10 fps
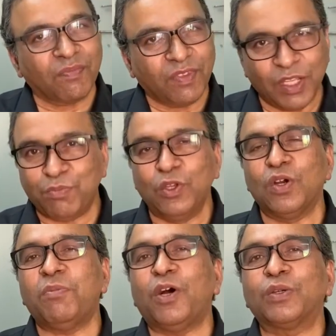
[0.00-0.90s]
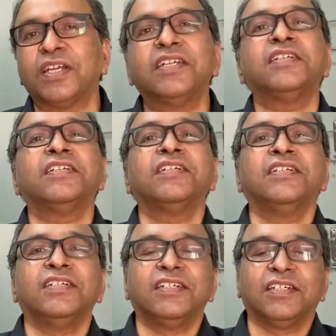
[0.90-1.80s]
Let me know about it.
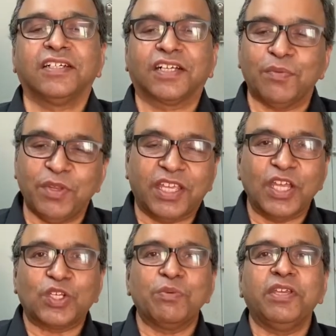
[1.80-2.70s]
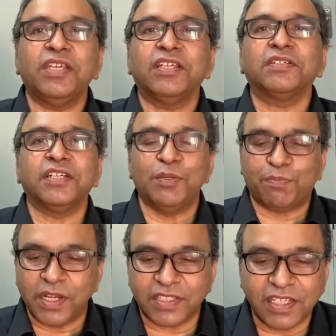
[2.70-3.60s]
Communicate to me in
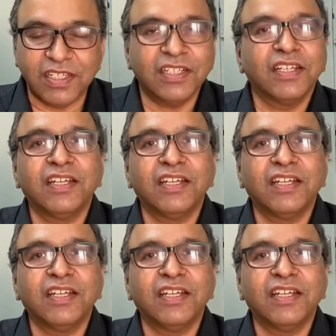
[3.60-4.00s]
person